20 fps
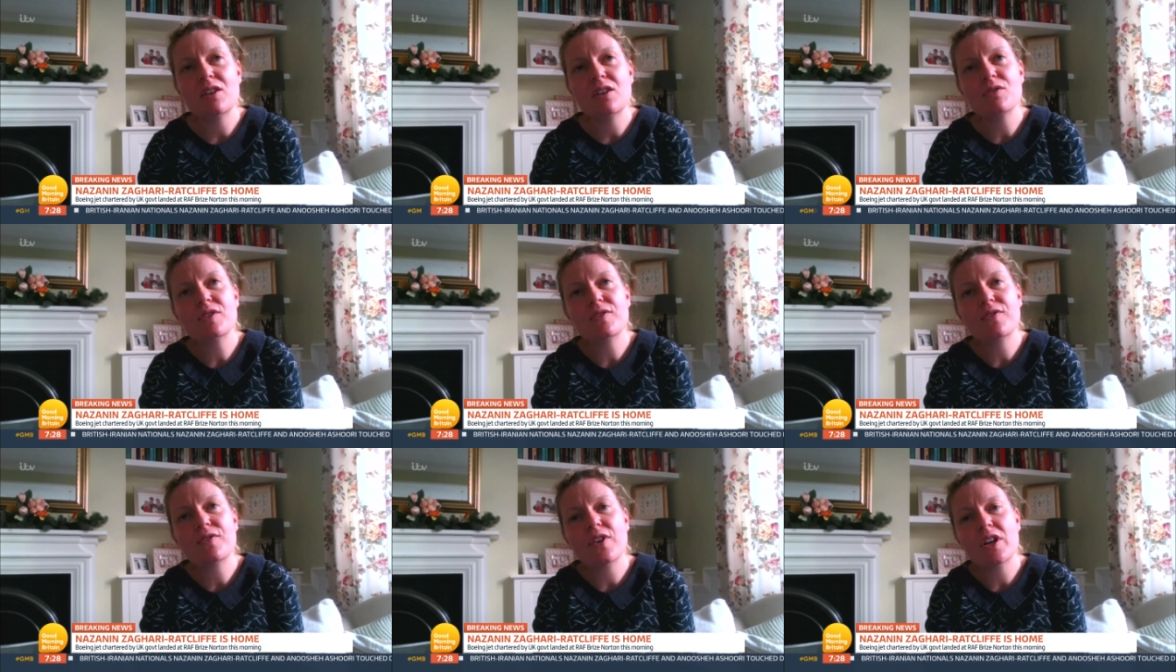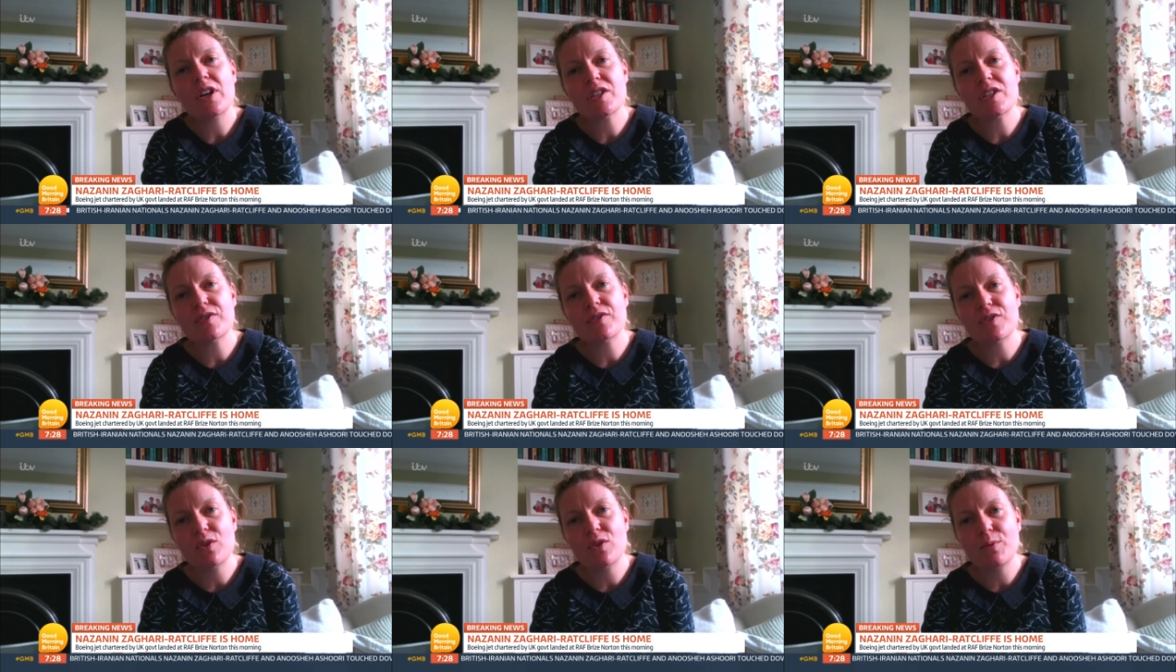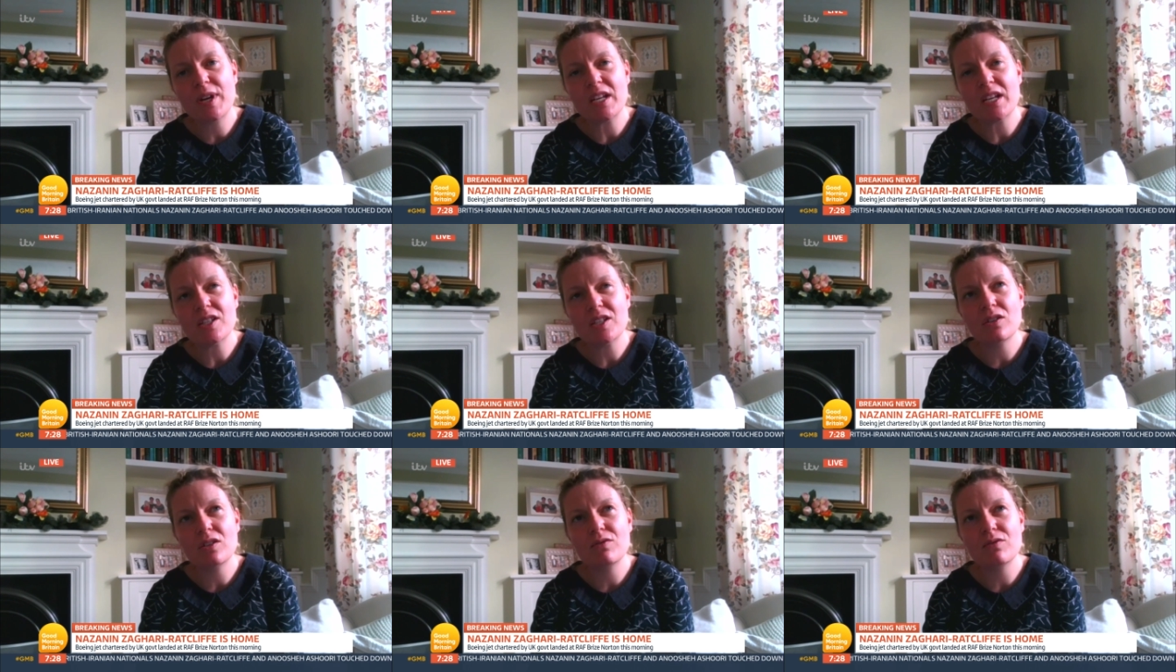those first few
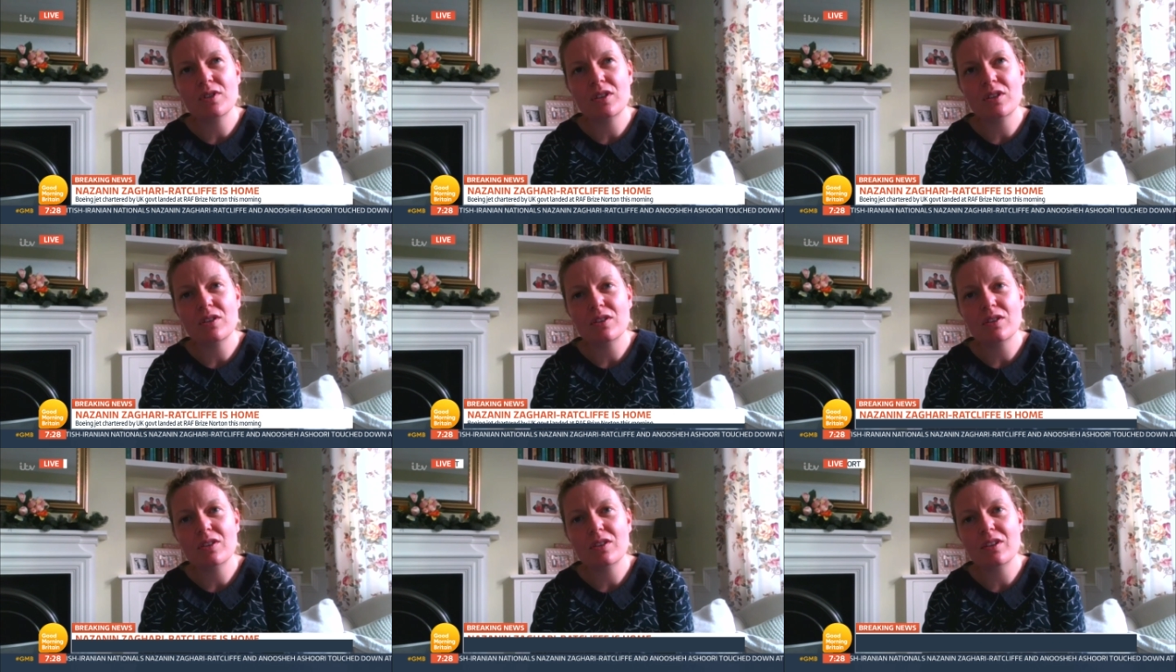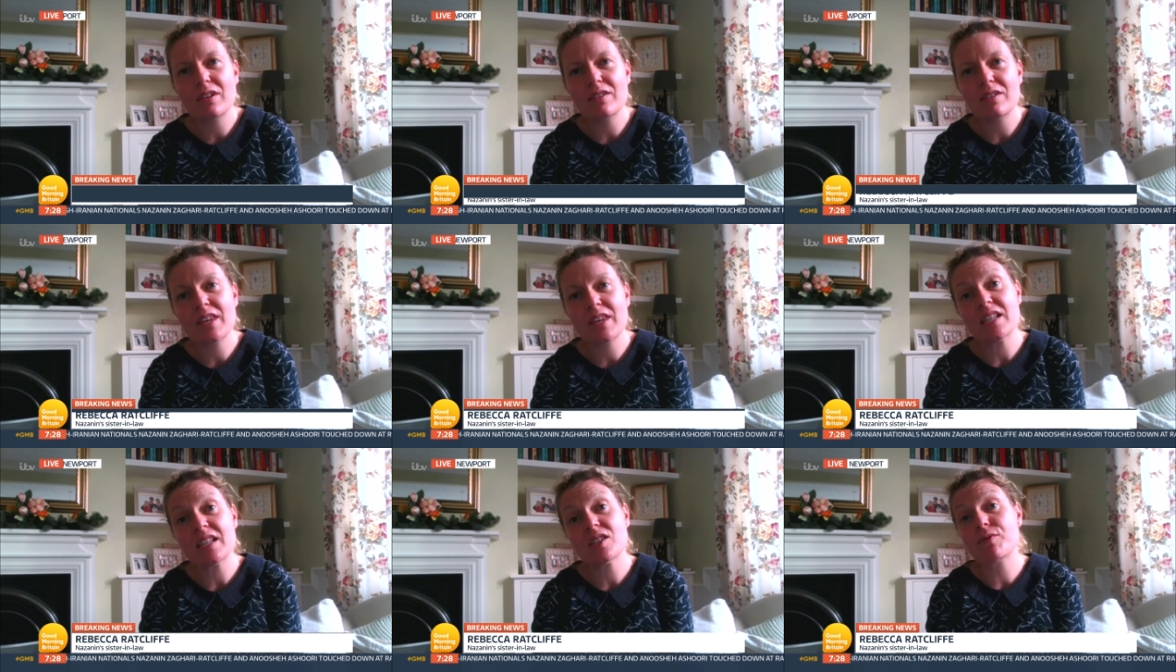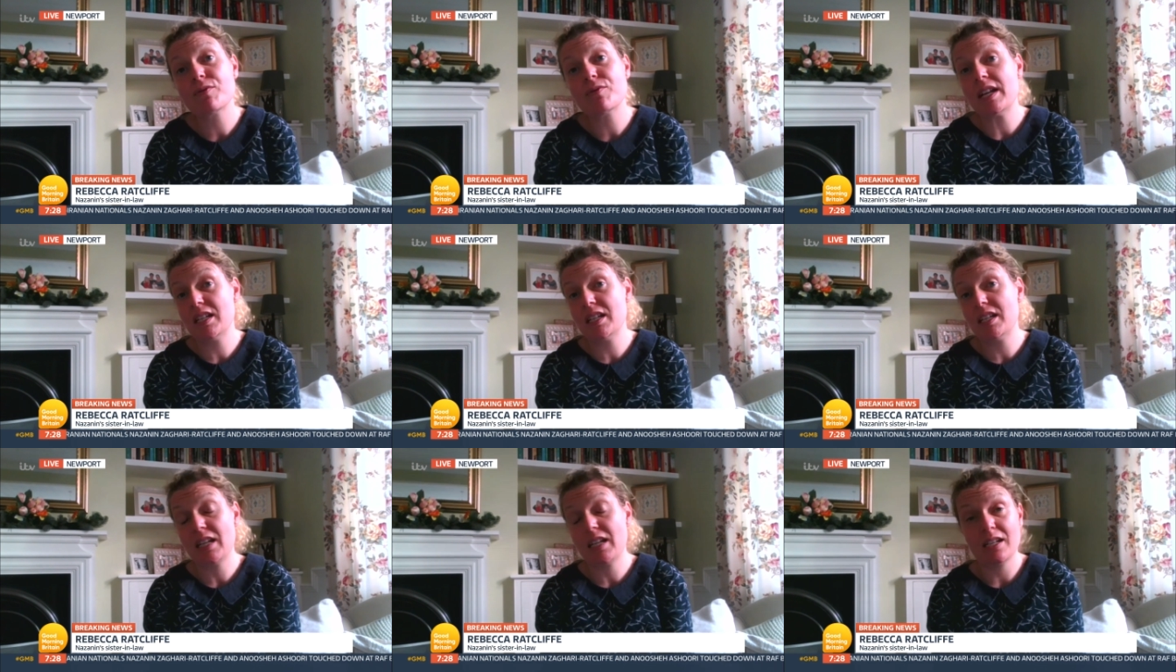weeks, you know, that's
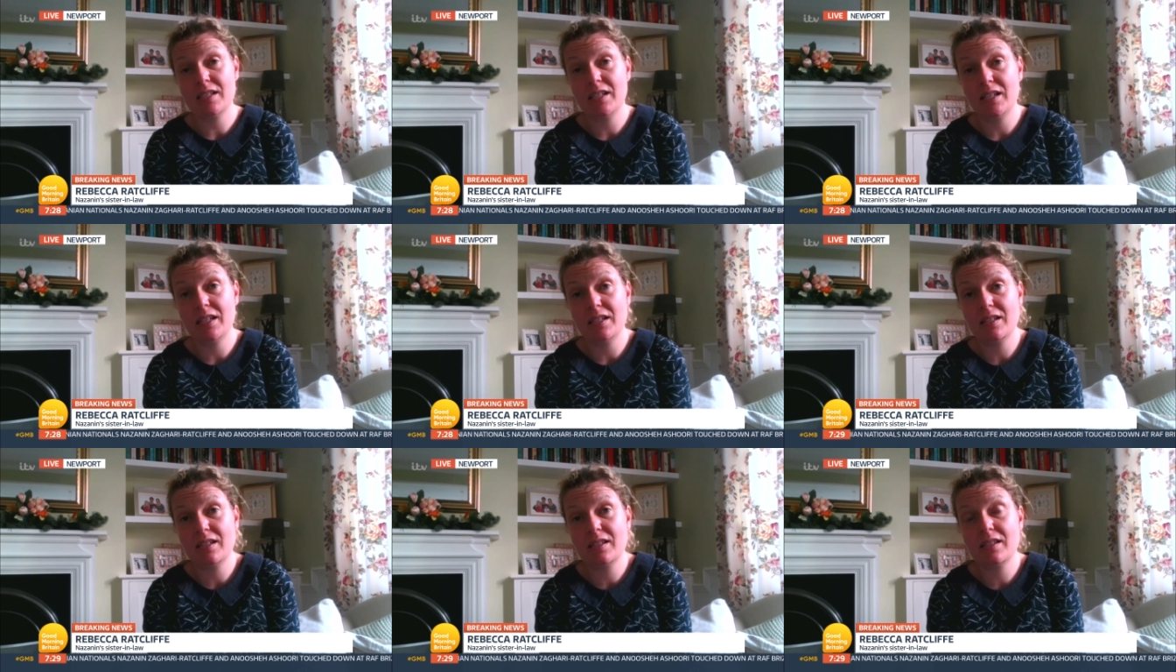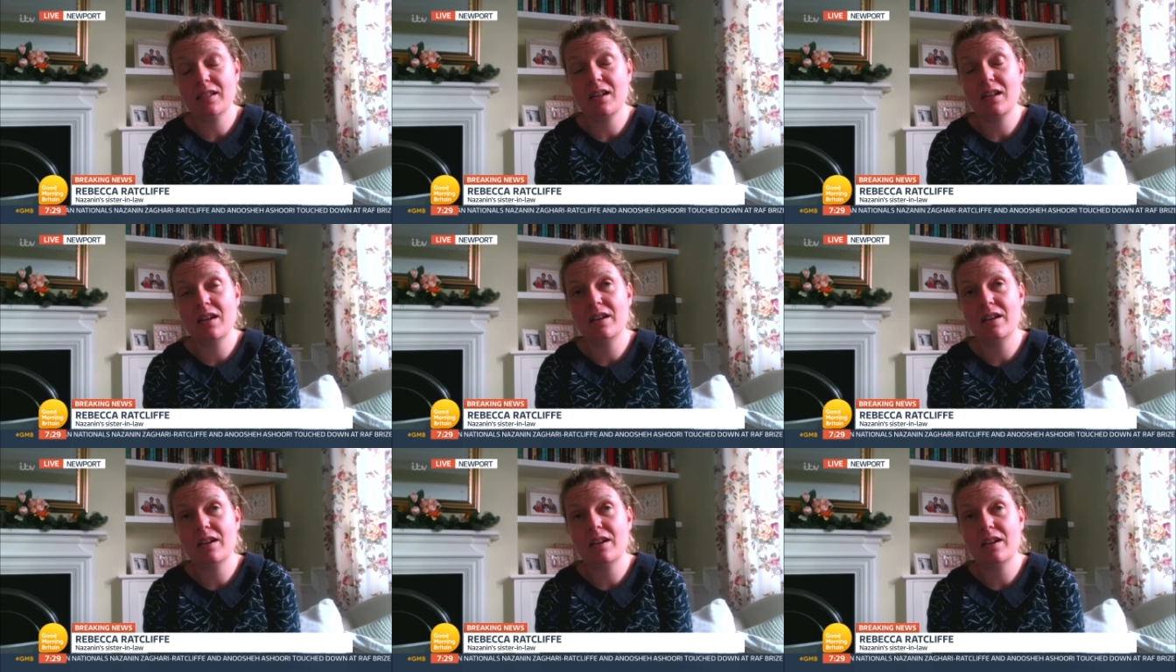Iranian tactics.